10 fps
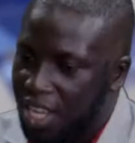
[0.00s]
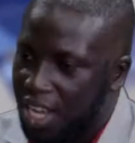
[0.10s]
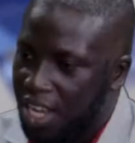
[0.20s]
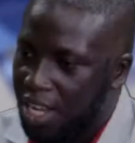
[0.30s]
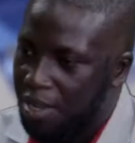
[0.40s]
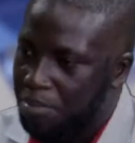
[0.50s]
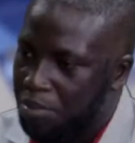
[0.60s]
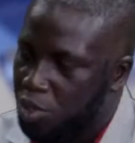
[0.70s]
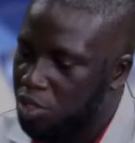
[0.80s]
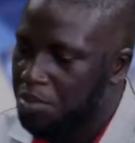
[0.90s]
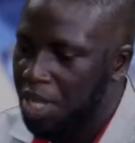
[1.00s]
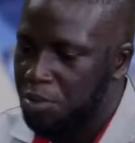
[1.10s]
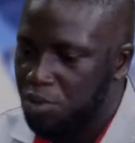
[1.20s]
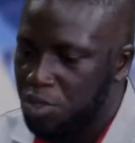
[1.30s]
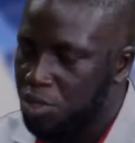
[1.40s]
So
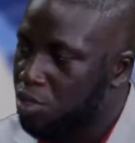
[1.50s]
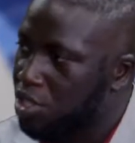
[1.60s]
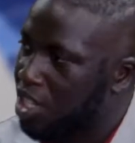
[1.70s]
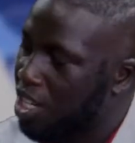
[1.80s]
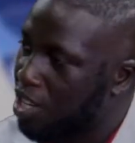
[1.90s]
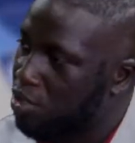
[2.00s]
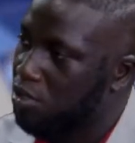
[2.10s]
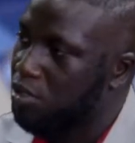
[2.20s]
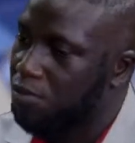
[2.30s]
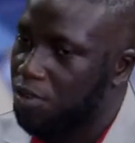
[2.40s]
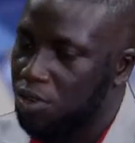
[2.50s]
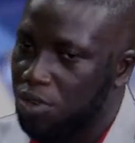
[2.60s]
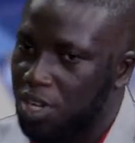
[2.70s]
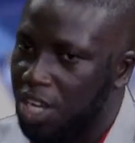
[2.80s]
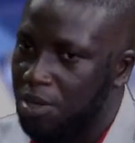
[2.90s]
sometimes when you go to certain households
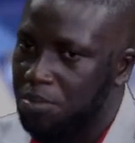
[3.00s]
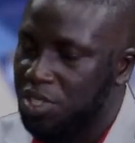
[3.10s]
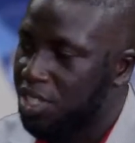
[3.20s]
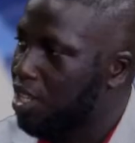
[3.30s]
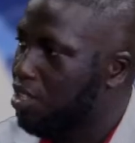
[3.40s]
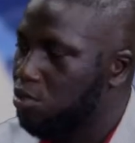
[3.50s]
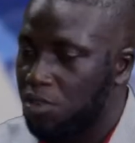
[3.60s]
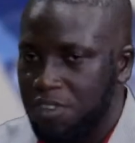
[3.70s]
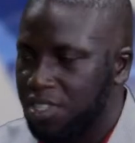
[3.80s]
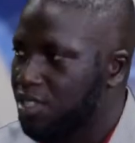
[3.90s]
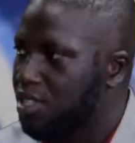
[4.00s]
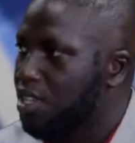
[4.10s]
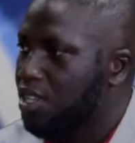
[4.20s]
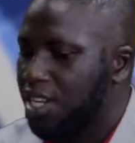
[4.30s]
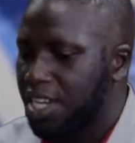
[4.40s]
for surveys,
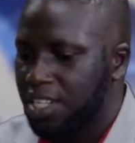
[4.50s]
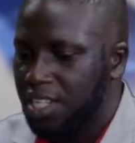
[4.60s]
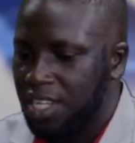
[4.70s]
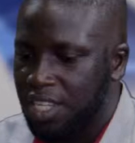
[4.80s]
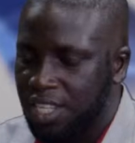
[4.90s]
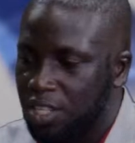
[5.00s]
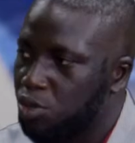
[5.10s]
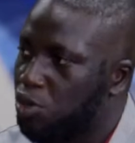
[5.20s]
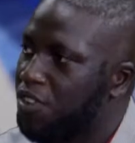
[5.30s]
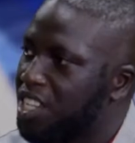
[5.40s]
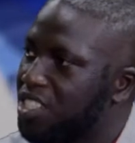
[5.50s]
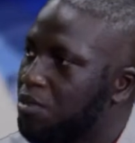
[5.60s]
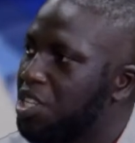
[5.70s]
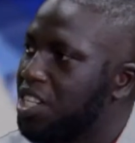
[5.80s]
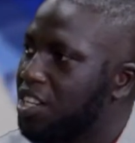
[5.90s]
right, they tend to
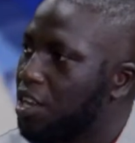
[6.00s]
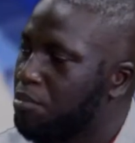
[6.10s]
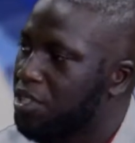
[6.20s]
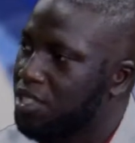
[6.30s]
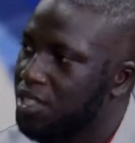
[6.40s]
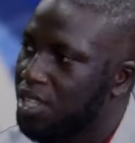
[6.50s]
overestimate their numbers.